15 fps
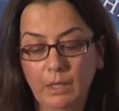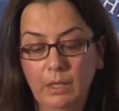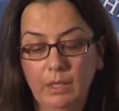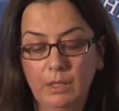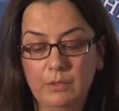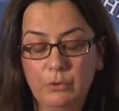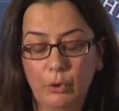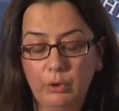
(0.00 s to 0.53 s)

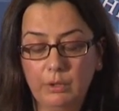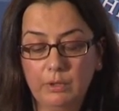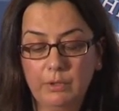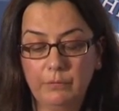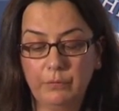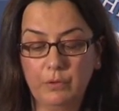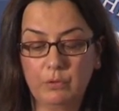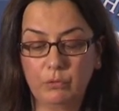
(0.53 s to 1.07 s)
In Turkey,
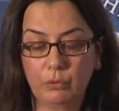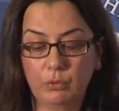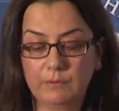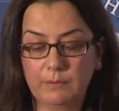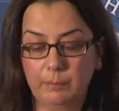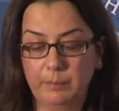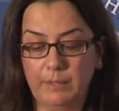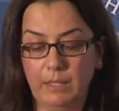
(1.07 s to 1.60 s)
different rules
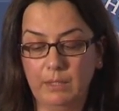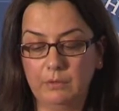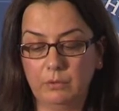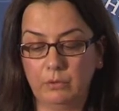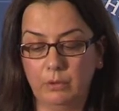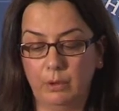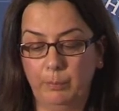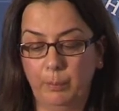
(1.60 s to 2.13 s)
apply to
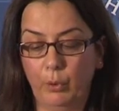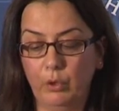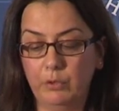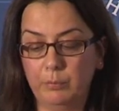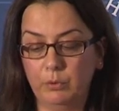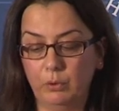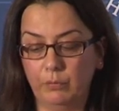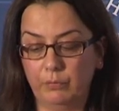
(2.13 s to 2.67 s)
the
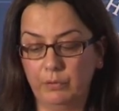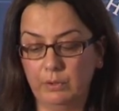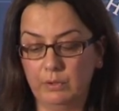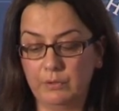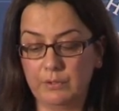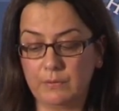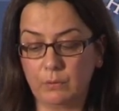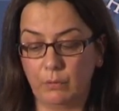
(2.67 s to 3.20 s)
appointment of
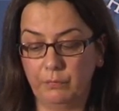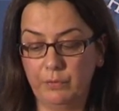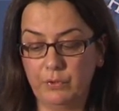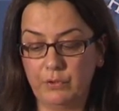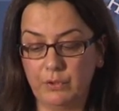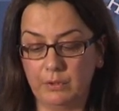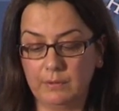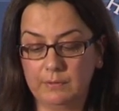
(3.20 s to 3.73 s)
religious
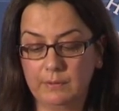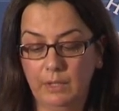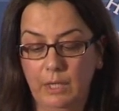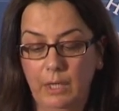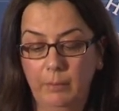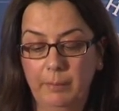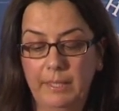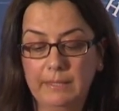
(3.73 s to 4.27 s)
officials
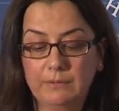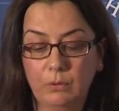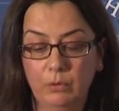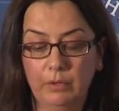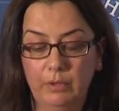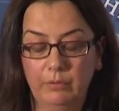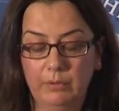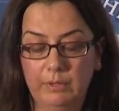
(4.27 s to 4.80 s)
based on
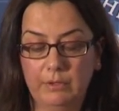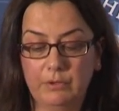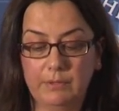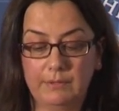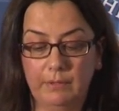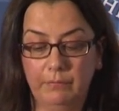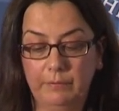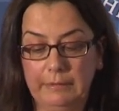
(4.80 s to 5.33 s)
their
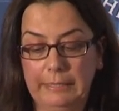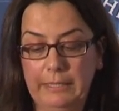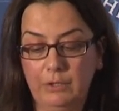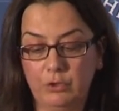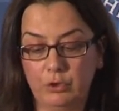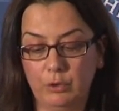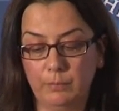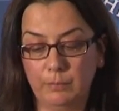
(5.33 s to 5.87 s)
religious
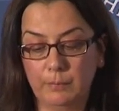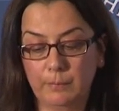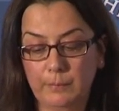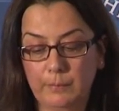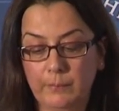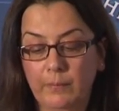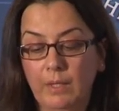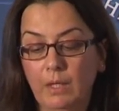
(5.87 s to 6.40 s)
affiliation.
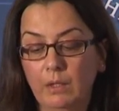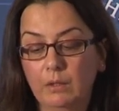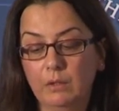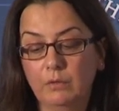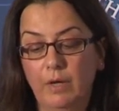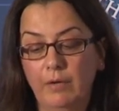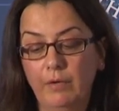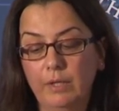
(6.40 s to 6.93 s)
The
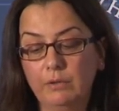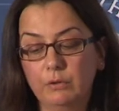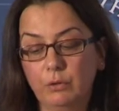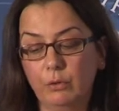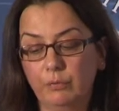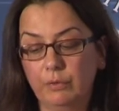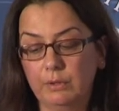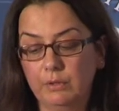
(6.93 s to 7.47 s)
Directorate
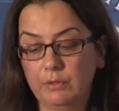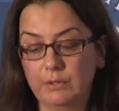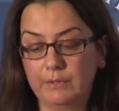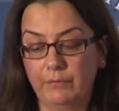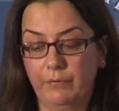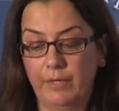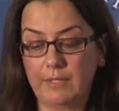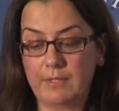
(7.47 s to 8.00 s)
of Religious
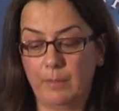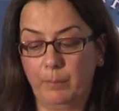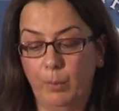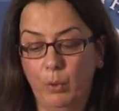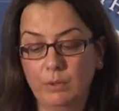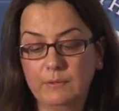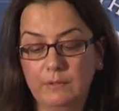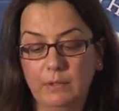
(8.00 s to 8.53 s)
Affairs
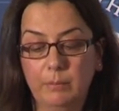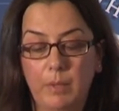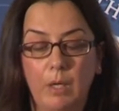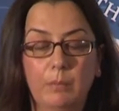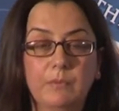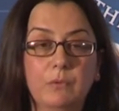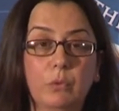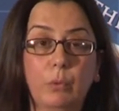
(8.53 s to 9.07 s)
appoints
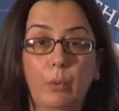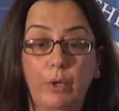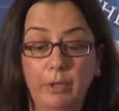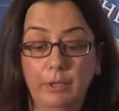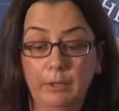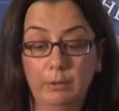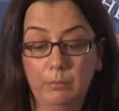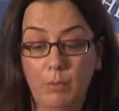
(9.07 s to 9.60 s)
imams who
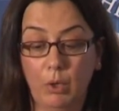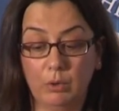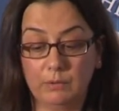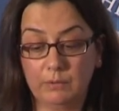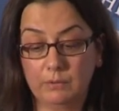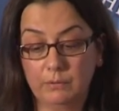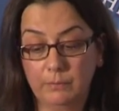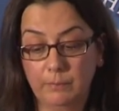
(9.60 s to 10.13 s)
work in
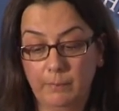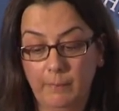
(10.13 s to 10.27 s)
mosques.